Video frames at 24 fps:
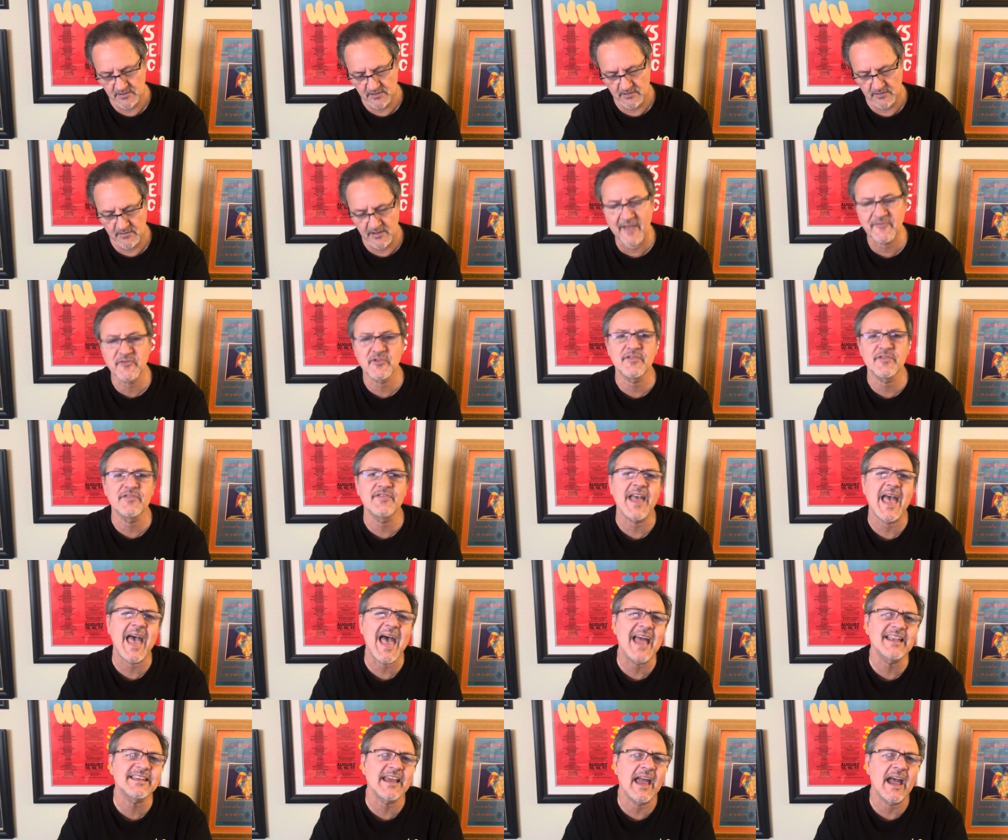after
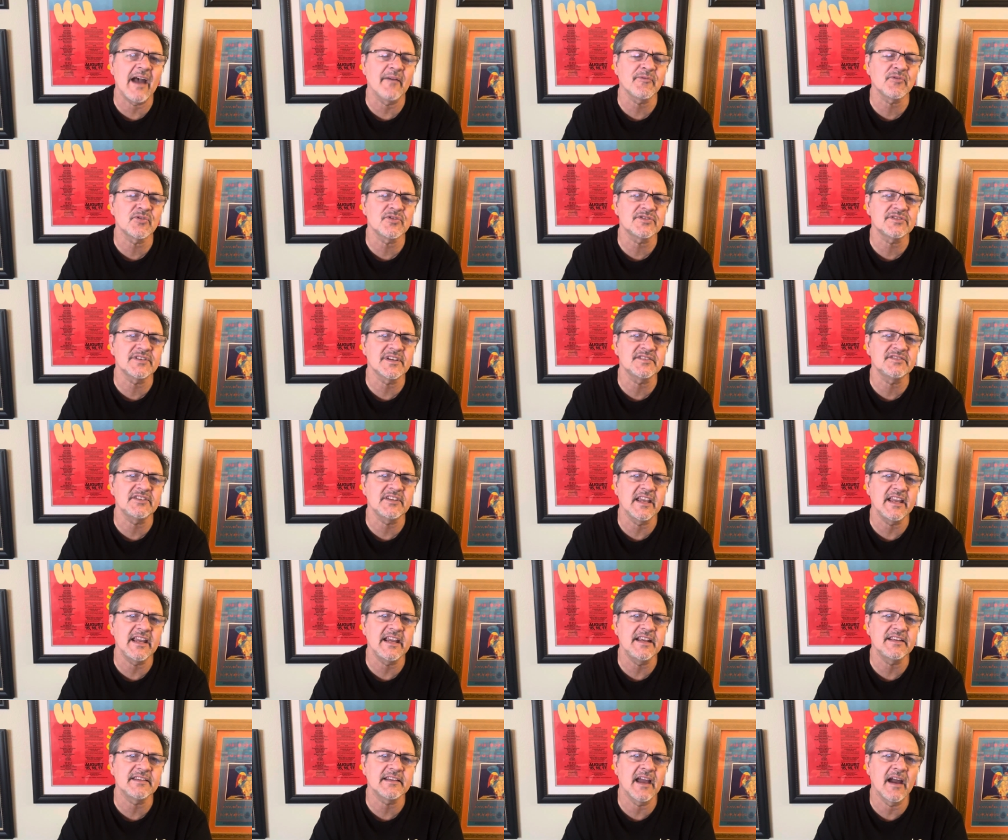that, after
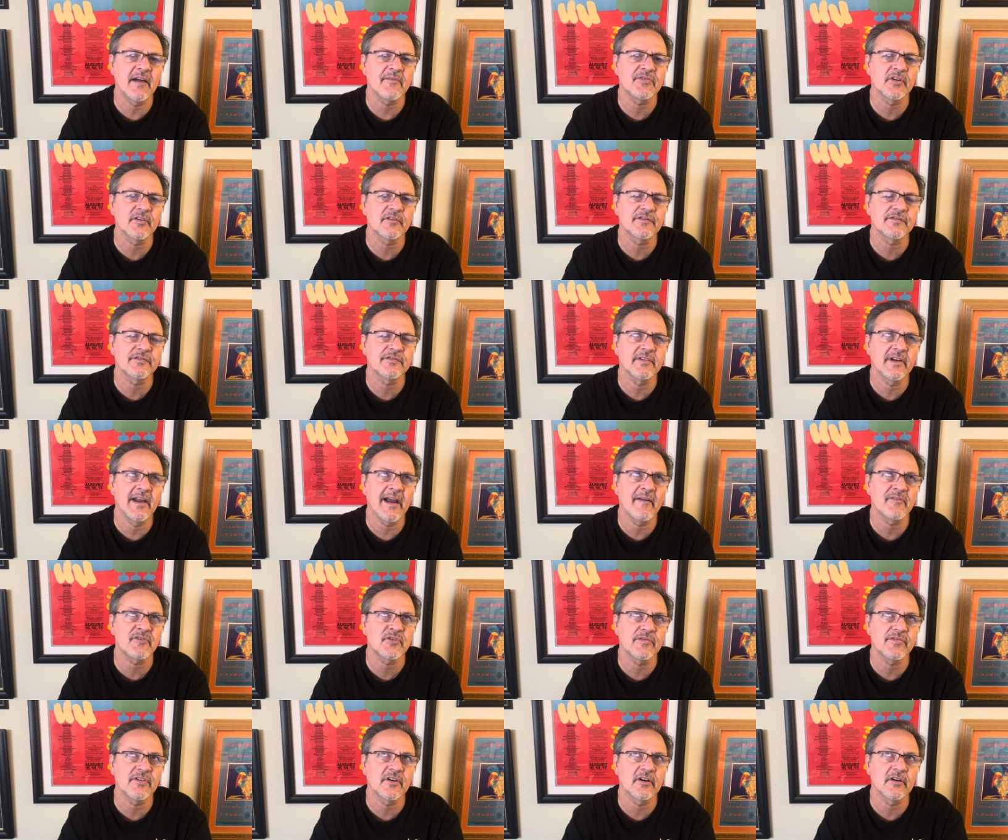68,
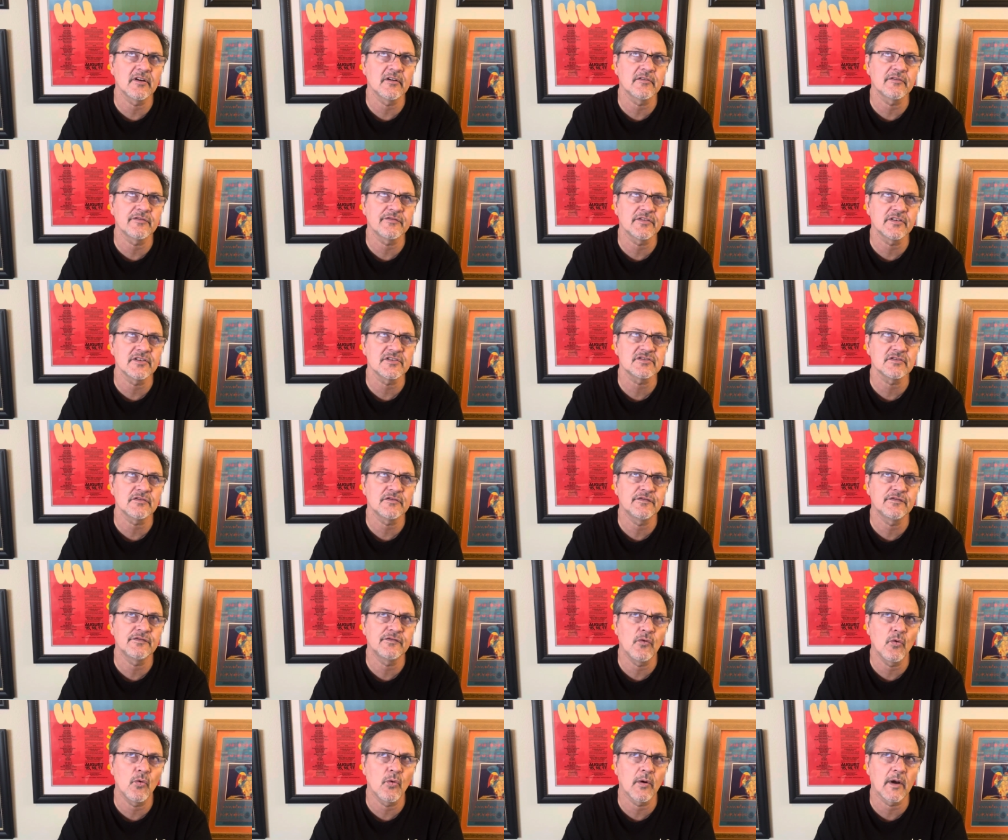after their first
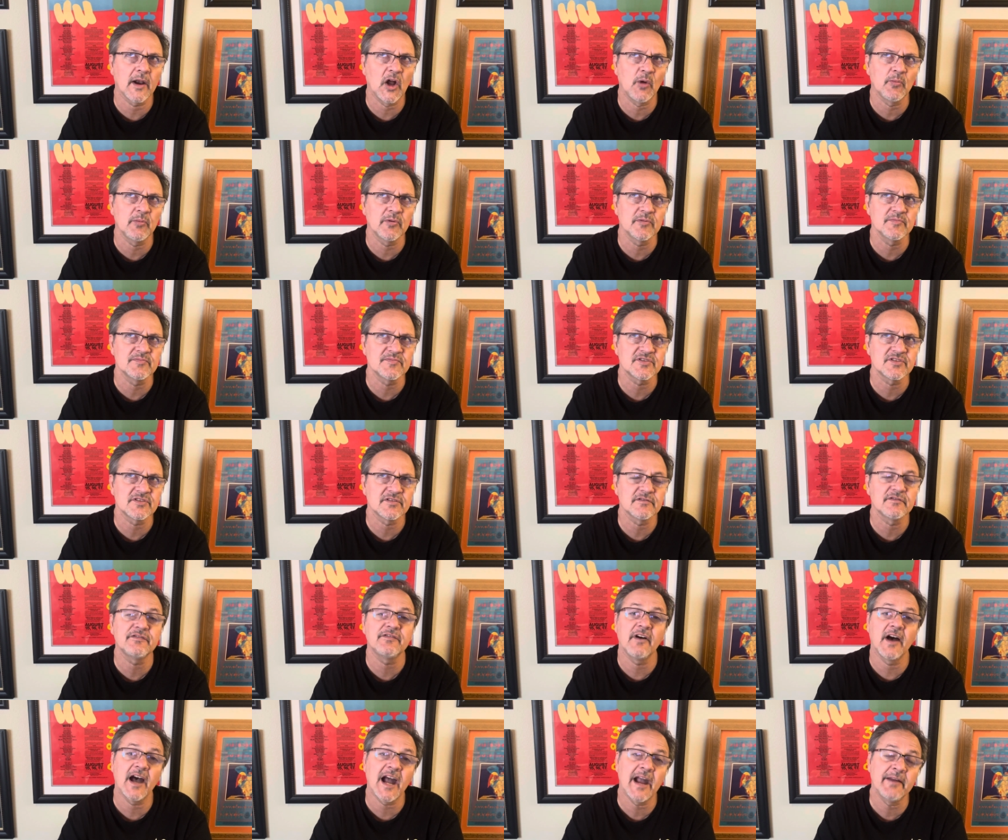4 albums,
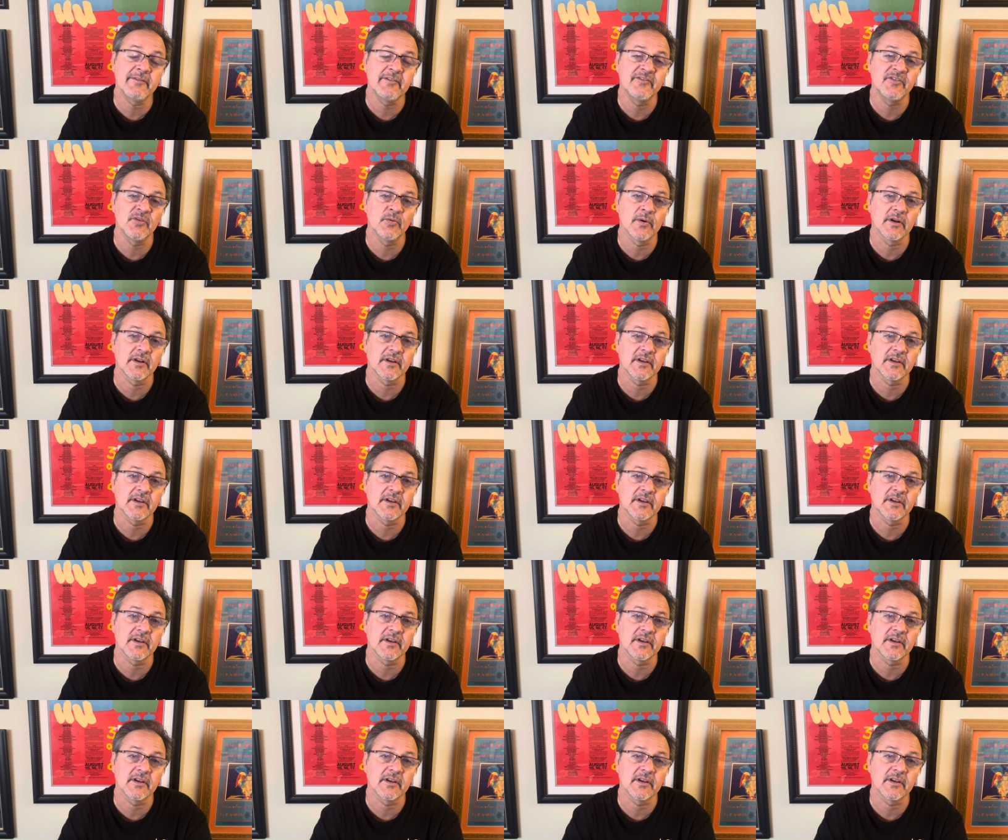5 if you want to